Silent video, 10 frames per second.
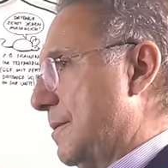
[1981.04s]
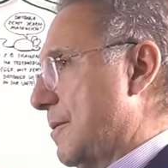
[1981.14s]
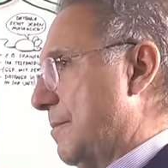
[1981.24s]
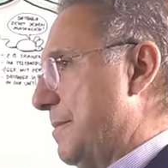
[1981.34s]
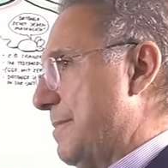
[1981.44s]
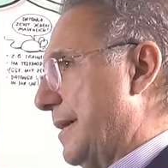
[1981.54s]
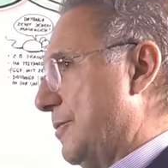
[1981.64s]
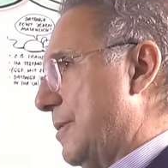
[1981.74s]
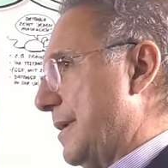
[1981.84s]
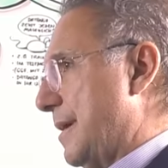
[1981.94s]
Coming
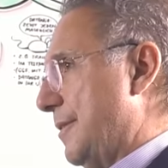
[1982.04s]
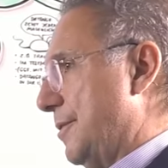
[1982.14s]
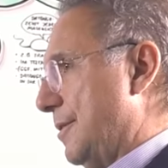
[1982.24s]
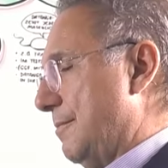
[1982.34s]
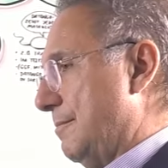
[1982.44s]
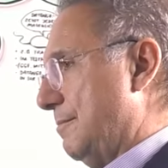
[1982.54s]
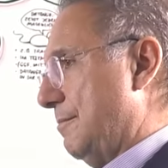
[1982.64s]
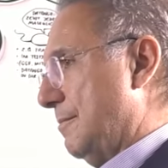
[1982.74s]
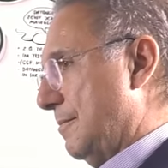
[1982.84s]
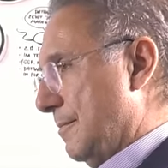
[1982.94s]
back to another
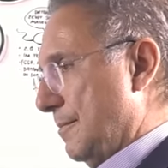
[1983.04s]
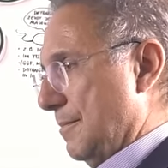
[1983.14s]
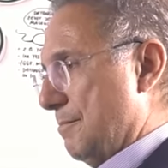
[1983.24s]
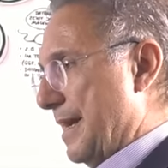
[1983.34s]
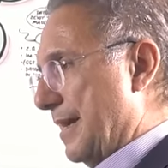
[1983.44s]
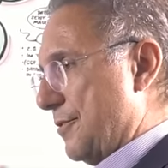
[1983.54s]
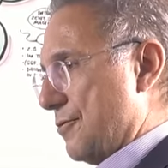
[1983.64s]
mega